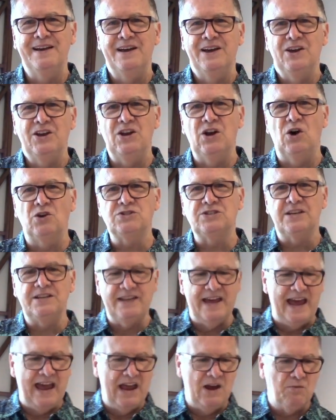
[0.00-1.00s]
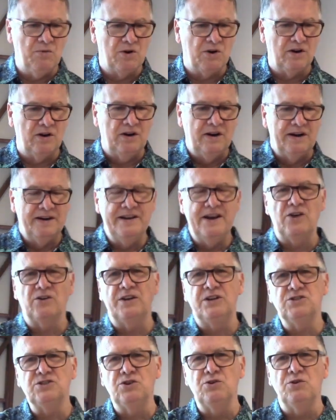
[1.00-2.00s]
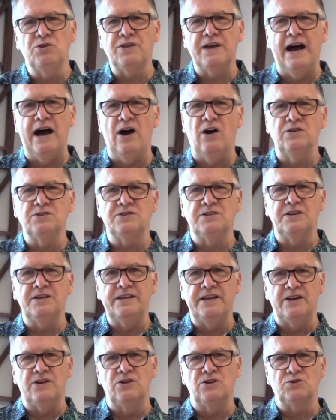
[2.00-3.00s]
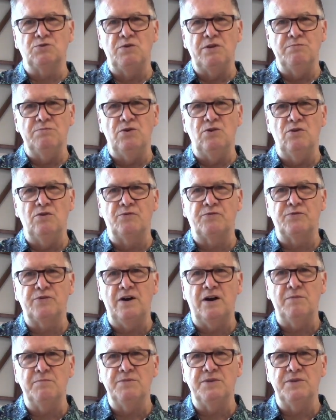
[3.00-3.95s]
You know, today we're nearly 2,000 years removed from